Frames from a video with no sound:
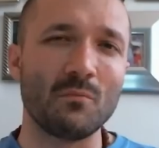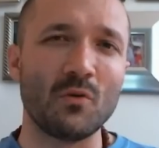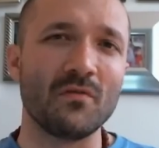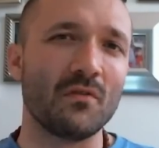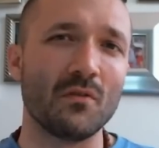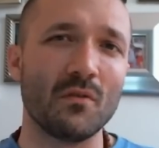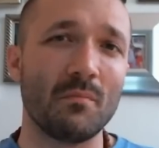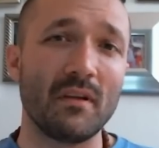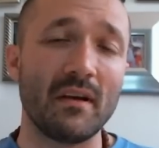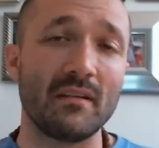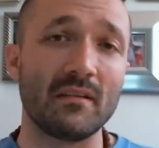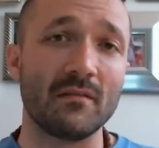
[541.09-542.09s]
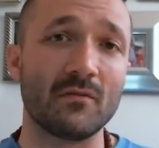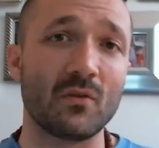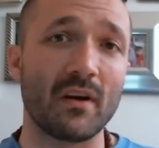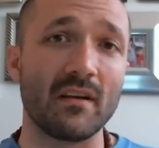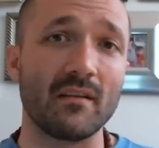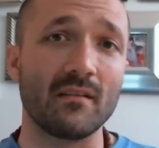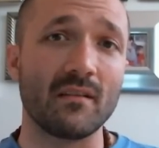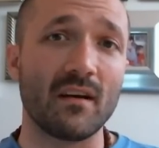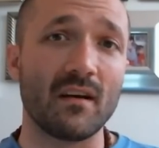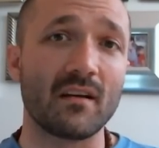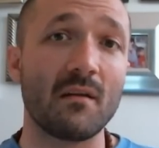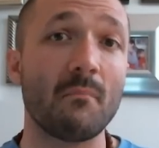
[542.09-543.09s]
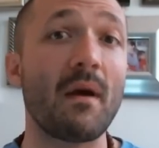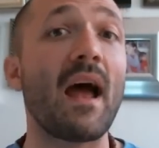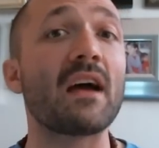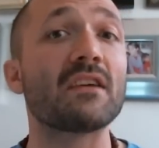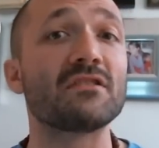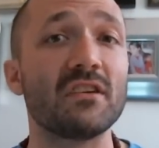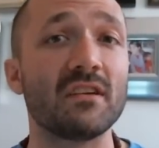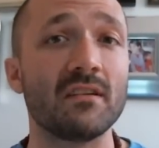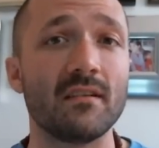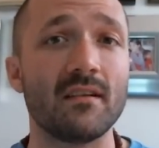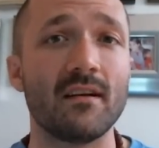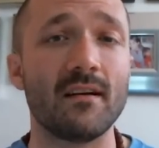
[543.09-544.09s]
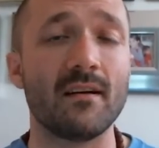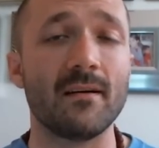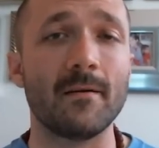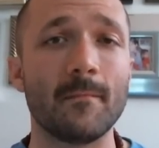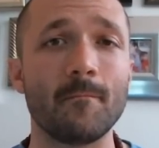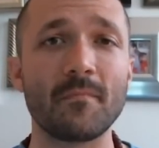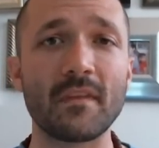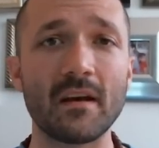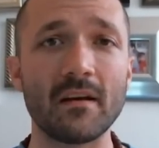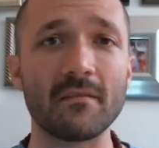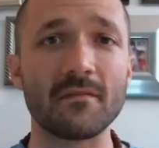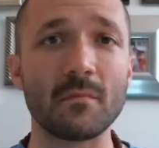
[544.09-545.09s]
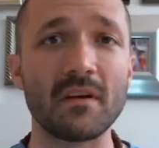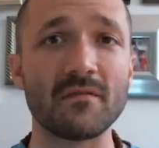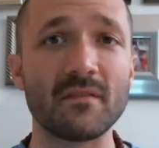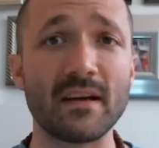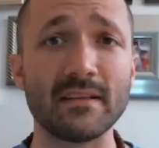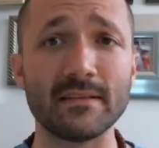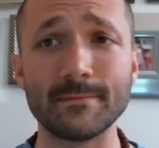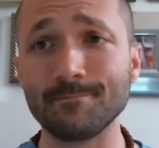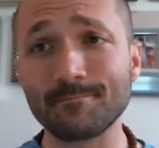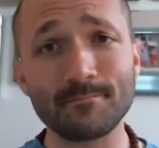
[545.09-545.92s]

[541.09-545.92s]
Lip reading: moved to a place of great compassion for my friend.